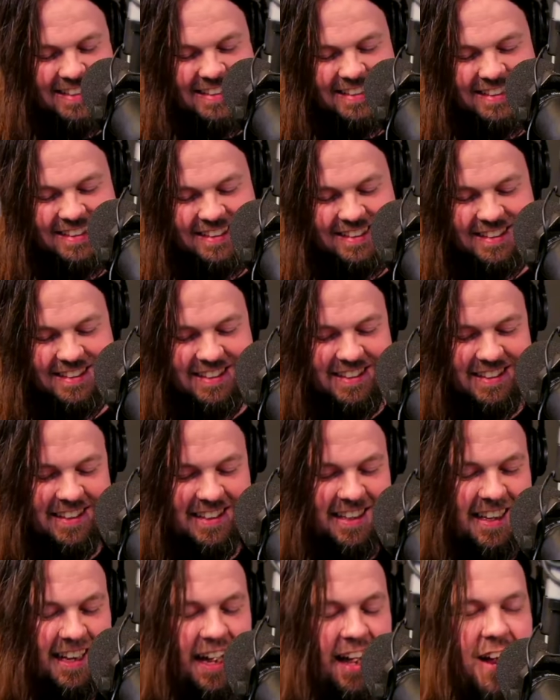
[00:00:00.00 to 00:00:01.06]
we were okay.
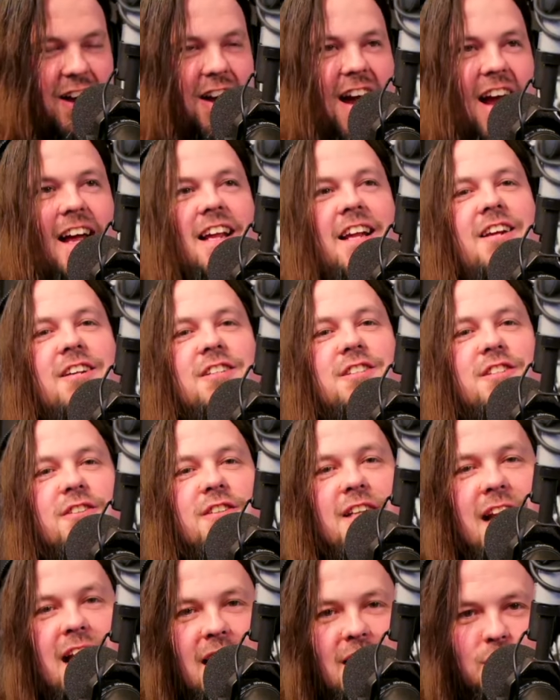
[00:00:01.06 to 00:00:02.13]
All right, here's your
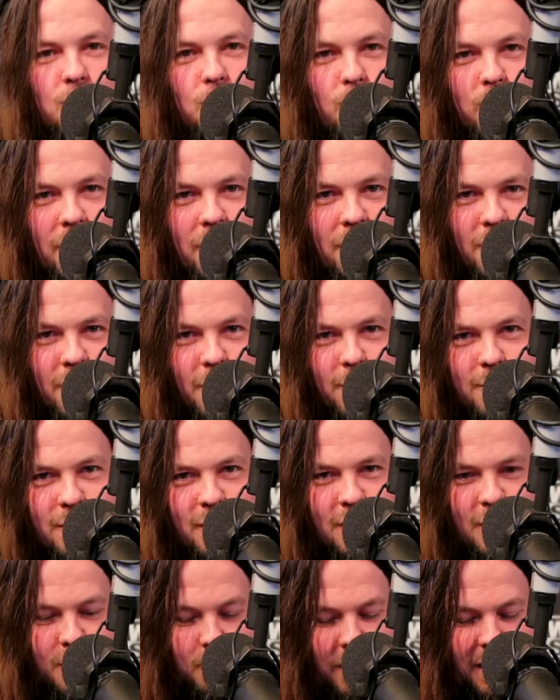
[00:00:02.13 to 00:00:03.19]
next Woody Show
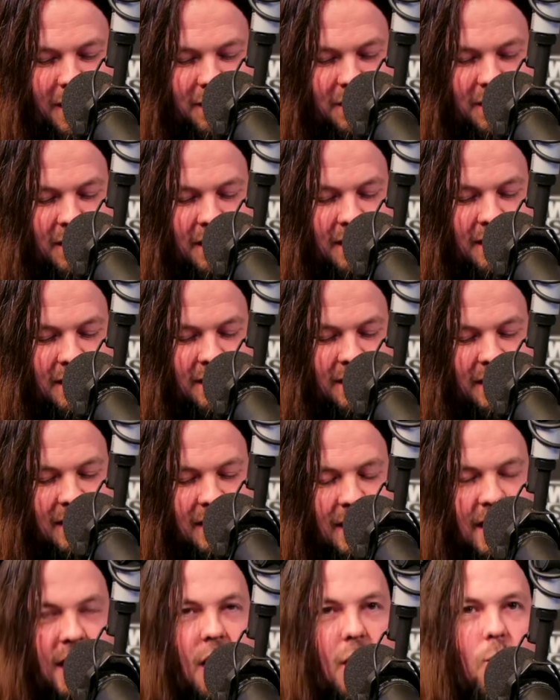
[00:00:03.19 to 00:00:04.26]
situation.
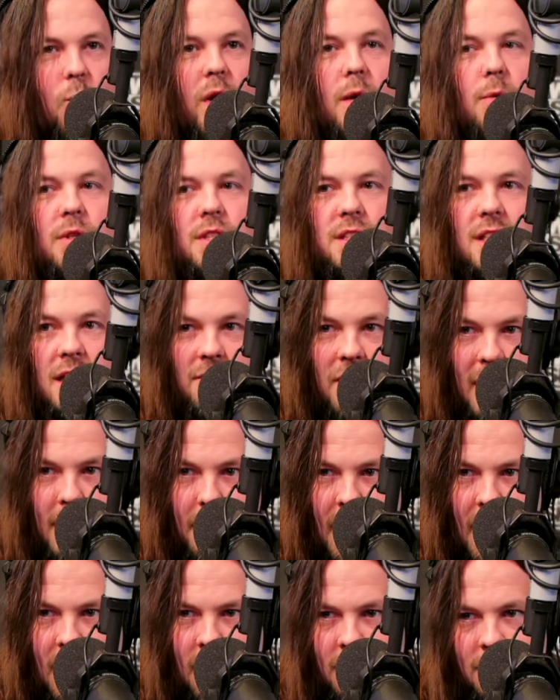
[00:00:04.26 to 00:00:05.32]
We receive
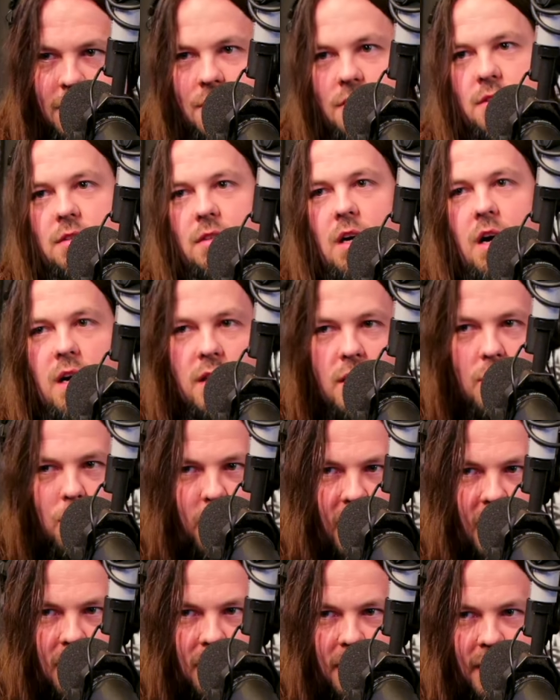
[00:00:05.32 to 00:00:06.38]
emails on the
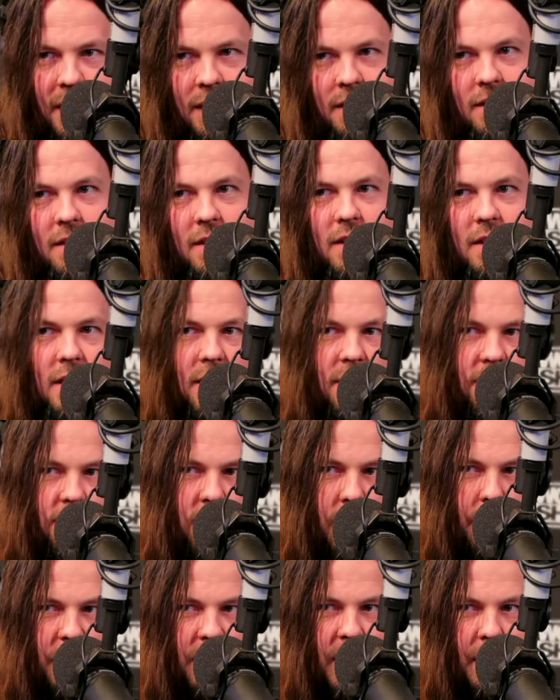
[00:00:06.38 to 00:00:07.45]
weekly
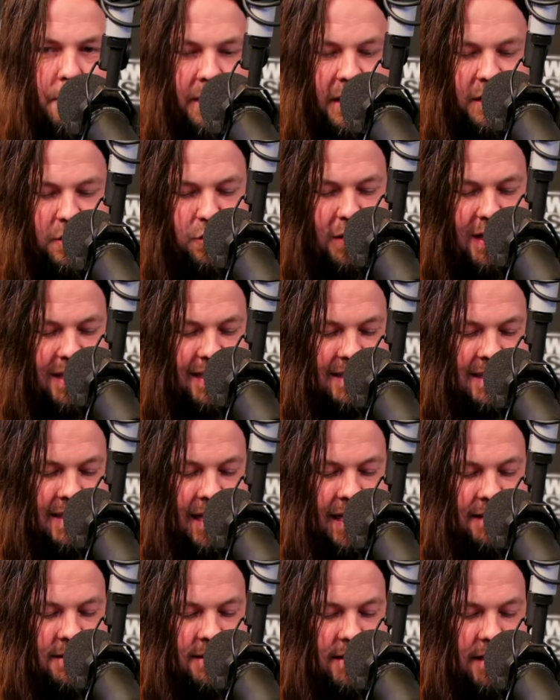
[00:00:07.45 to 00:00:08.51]
from our company trying to
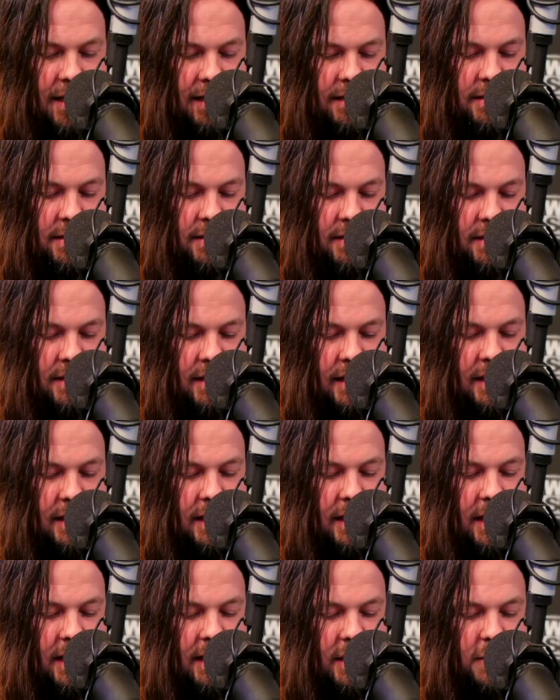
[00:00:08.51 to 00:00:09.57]
test us.
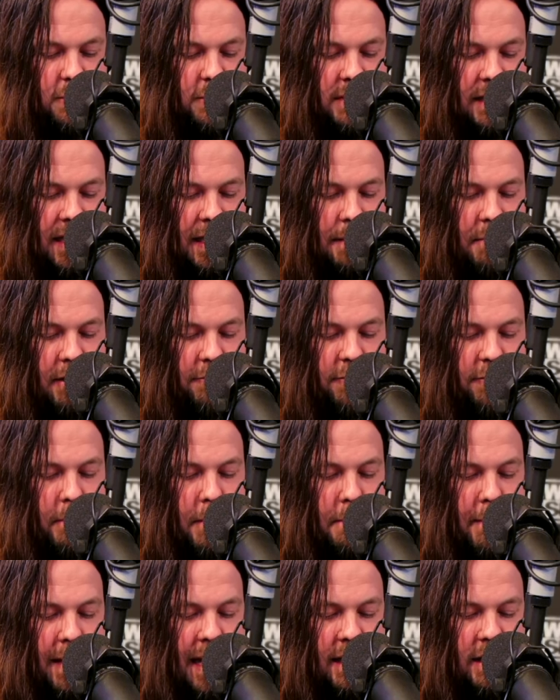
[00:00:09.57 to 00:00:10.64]
Yes. This was an email from a
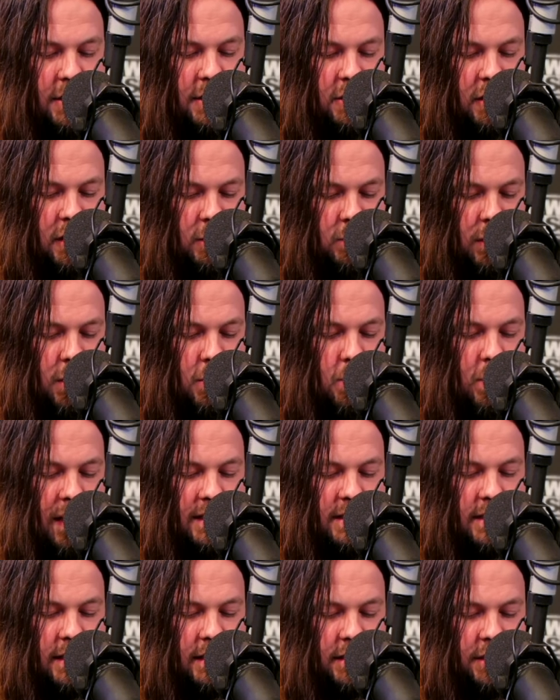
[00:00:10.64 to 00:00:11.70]
manager
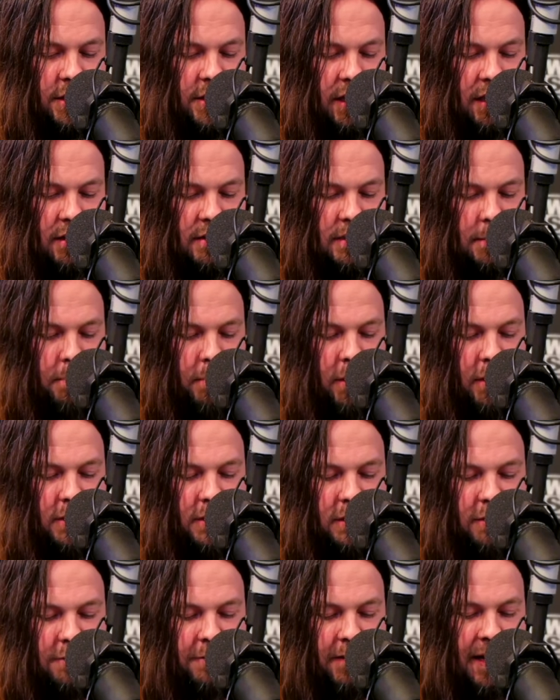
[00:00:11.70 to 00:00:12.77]
requesting to share some
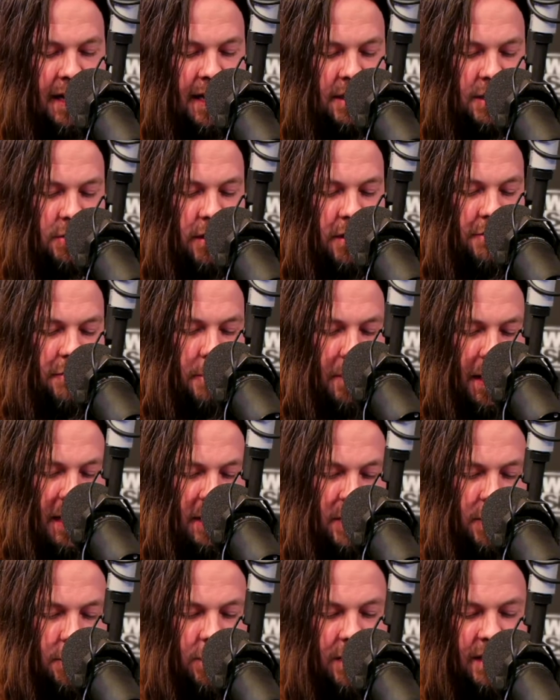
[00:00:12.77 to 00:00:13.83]
personal financial
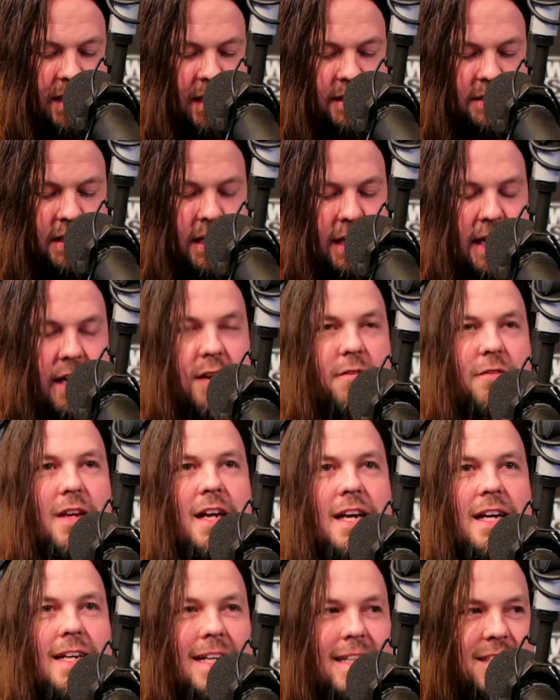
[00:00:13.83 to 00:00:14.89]
information with us
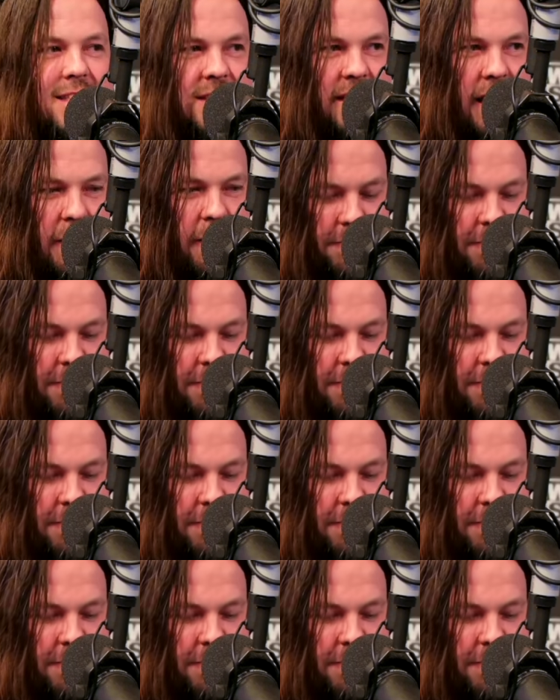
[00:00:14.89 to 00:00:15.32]
via an Excel